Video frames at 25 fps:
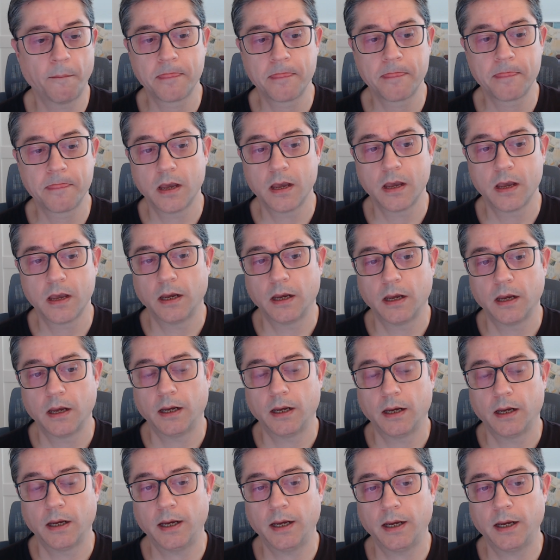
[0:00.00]

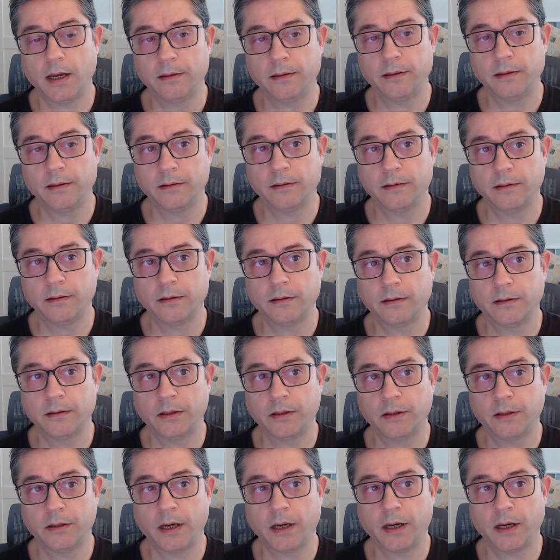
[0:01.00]
And I
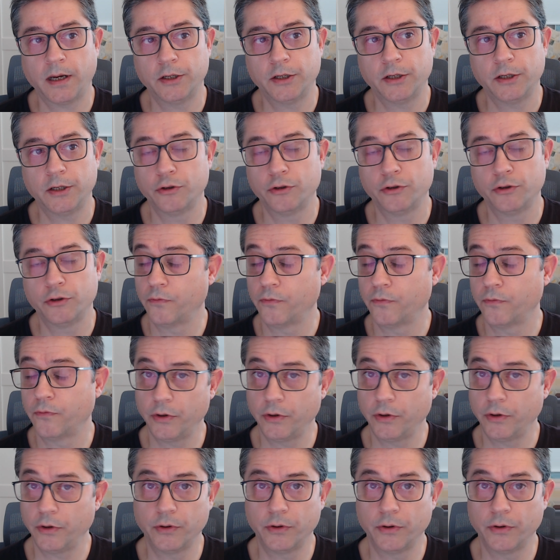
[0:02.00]
should warn you,
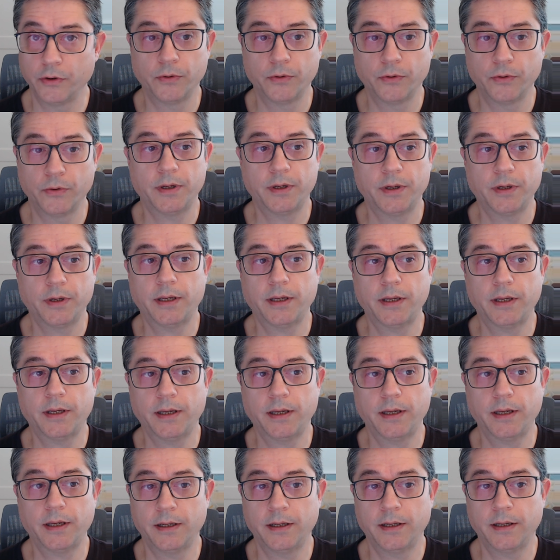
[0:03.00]

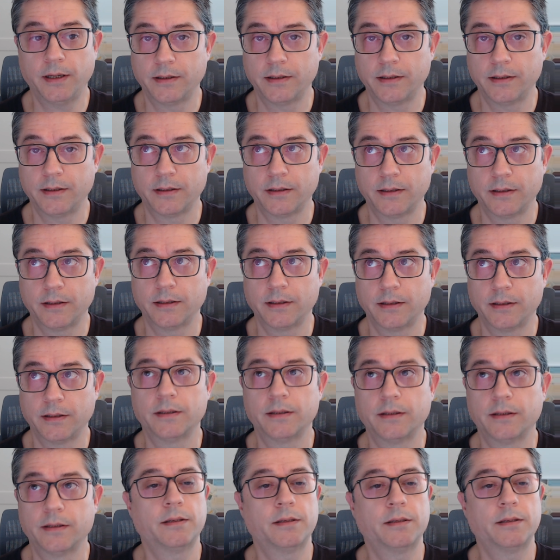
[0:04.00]
it's
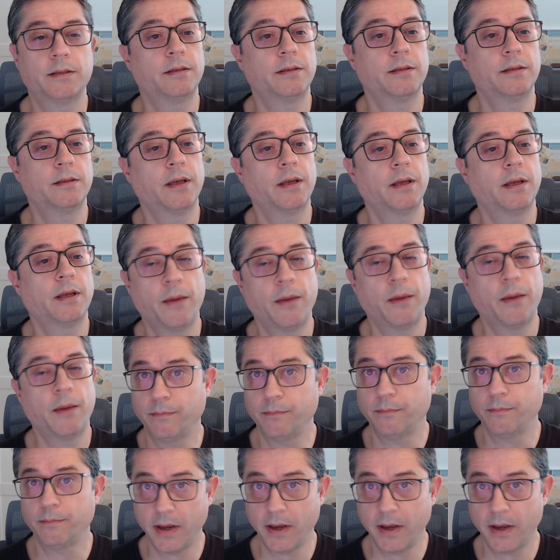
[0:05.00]
a bit
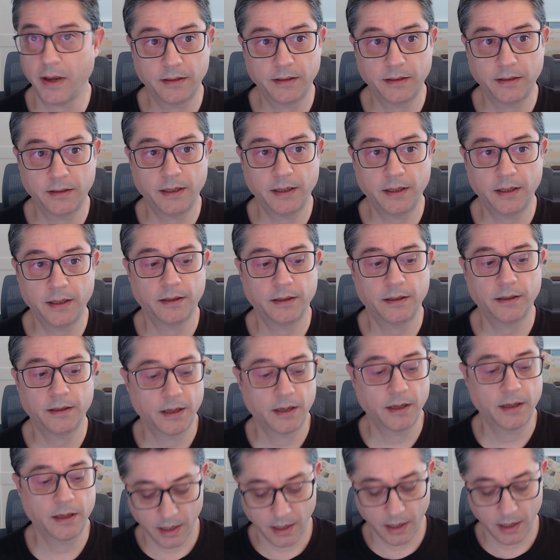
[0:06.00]
messy. In
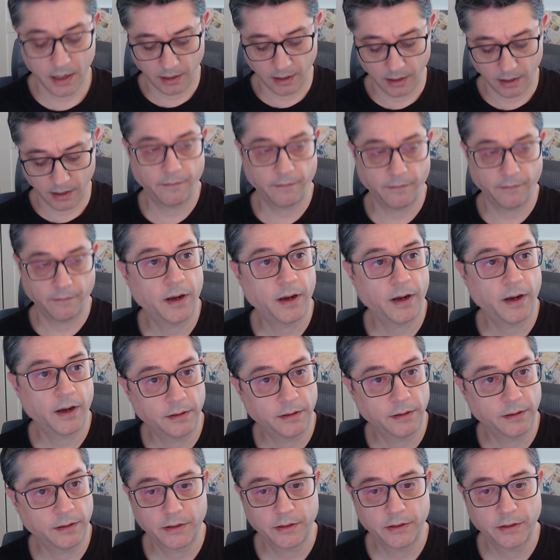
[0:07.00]
fact, it's
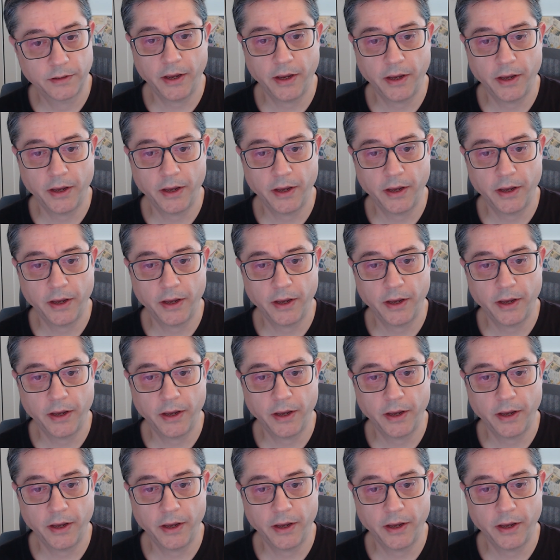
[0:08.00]
here.